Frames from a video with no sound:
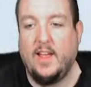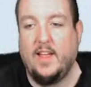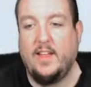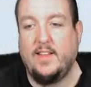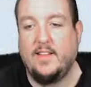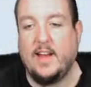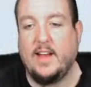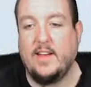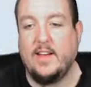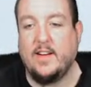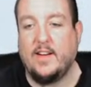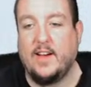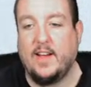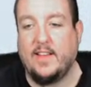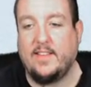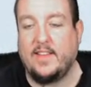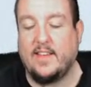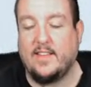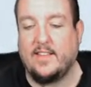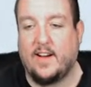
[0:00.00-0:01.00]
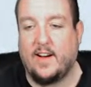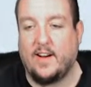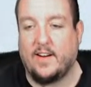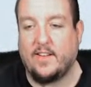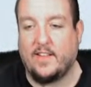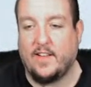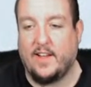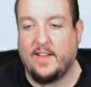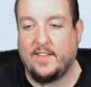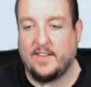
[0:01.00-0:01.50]
Daniel S. says the hard
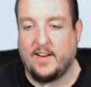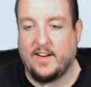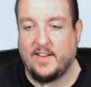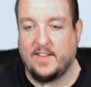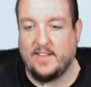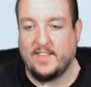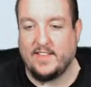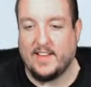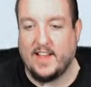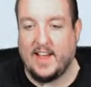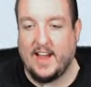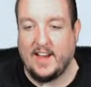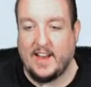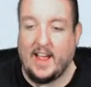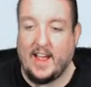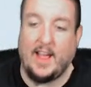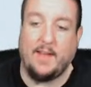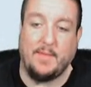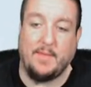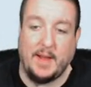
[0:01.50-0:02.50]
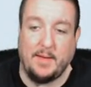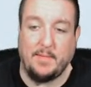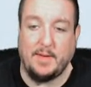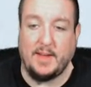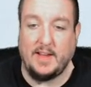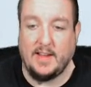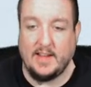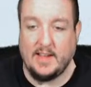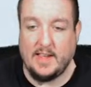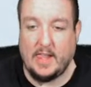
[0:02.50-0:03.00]
claws are on your side. Ah,
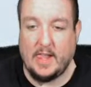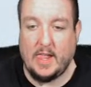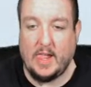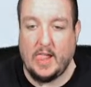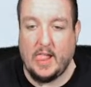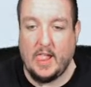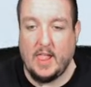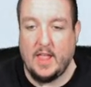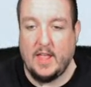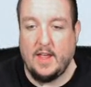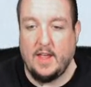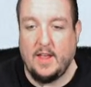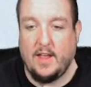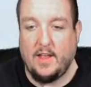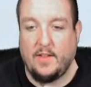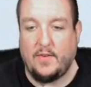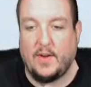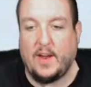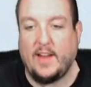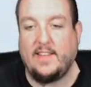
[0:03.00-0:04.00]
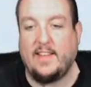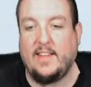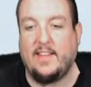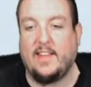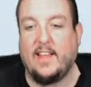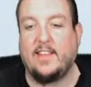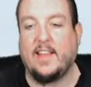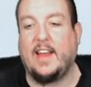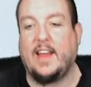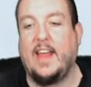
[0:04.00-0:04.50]
maybe. Tracy
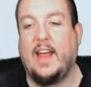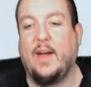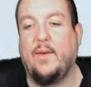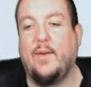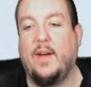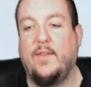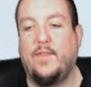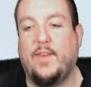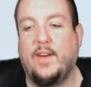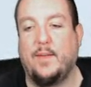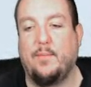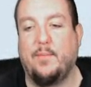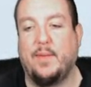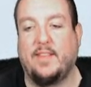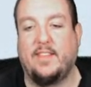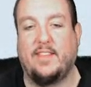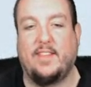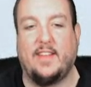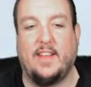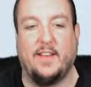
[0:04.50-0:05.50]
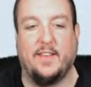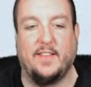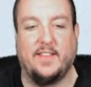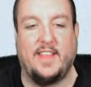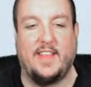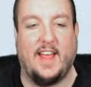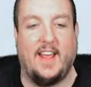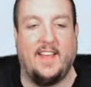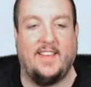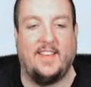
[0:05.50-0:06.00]
says, I can't wait for the Bastille
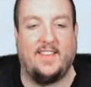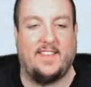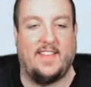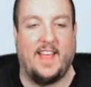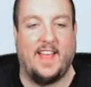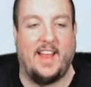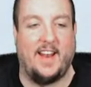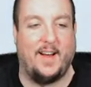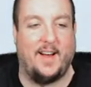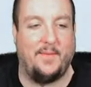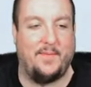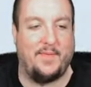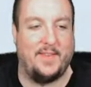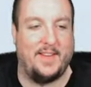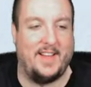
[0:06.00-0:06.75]
Day setup.